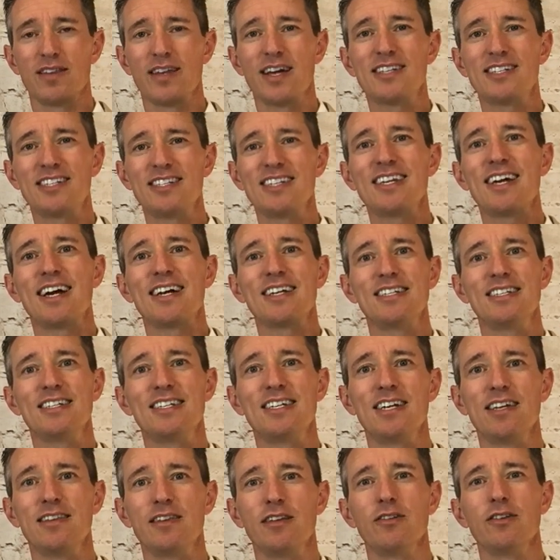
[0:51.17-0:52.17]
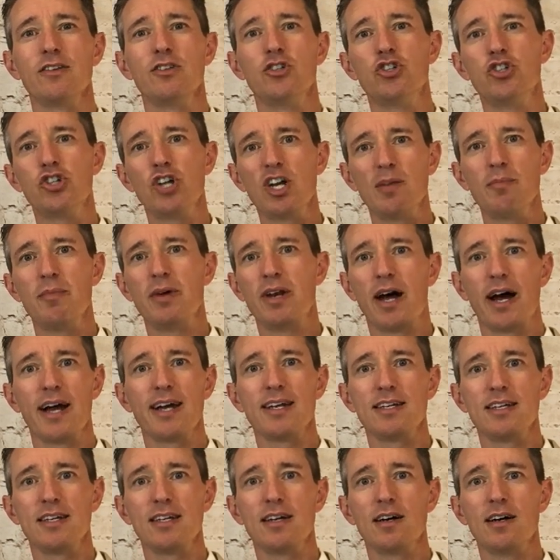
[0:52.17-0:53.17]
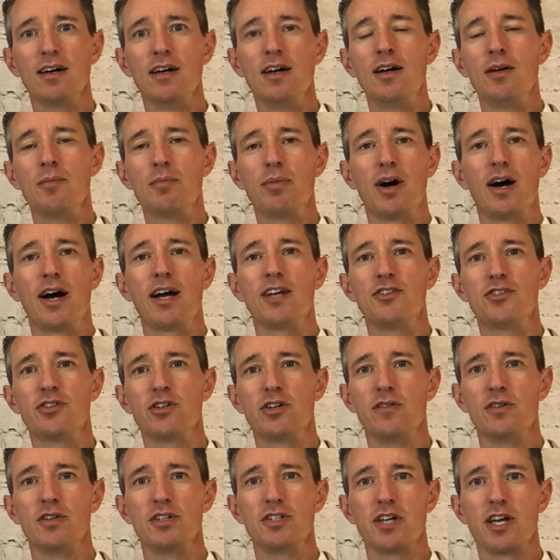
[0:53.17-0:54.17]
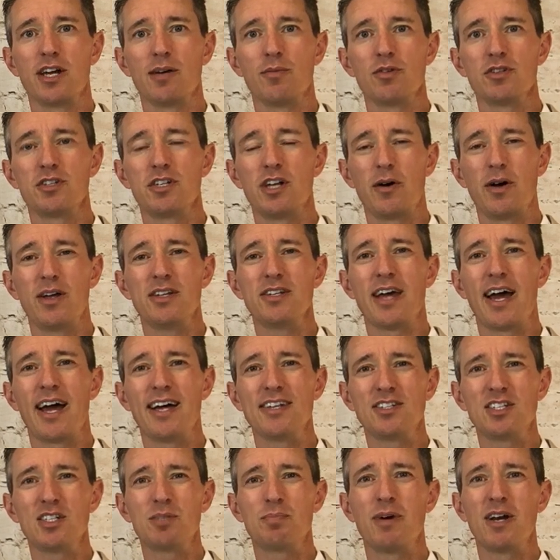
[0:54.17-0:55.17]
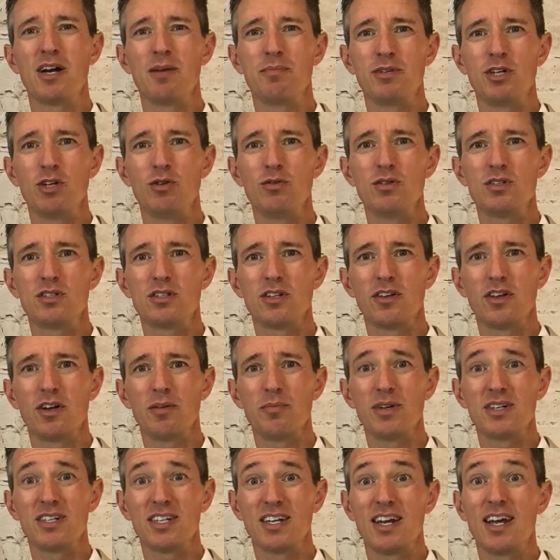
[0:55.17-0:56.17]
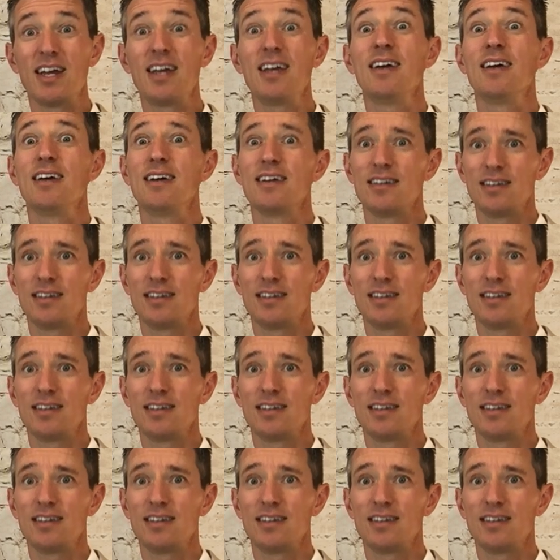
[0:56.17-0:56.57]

That's the idea, the legitimate idea behind service animals. Now, has this been abused a little bit today?